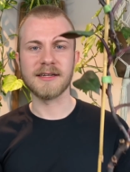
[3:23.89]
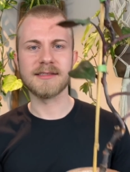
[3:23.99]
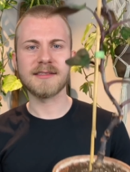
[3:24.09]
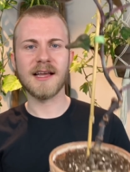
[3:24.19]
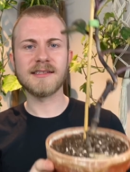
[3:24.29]
and
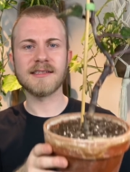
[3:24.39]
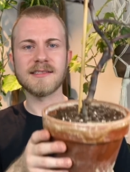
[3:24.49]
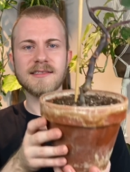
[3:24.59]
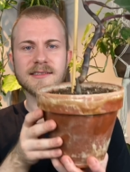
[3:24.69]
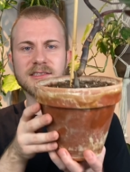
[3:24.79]
it's it's in a
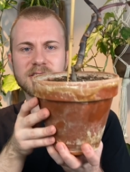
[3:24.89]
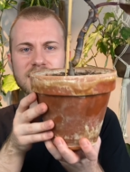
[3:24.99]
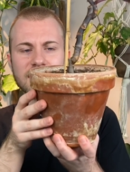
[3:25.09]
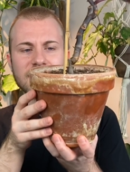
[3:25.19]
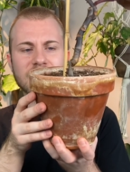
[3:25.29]
six inch
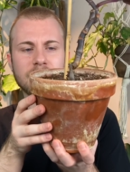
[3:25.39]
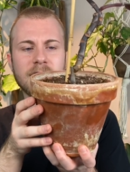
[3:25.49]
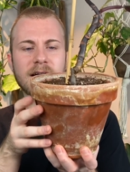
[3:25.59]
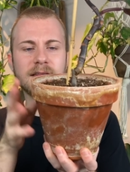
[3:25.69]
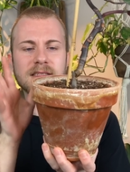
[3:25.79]
terracotta
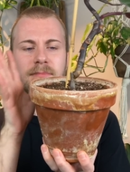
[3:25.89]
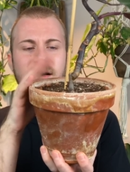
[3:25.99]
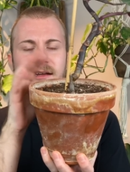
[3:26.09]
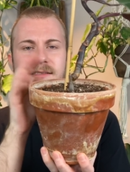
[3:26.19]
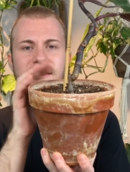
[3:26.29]
pot, and this
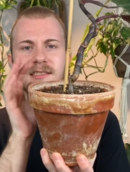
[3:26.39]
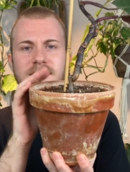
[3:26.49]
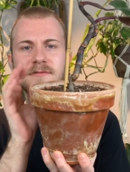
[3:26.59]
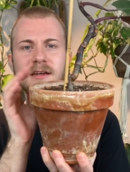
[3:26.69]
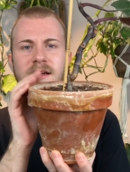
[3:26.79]
pot is kind of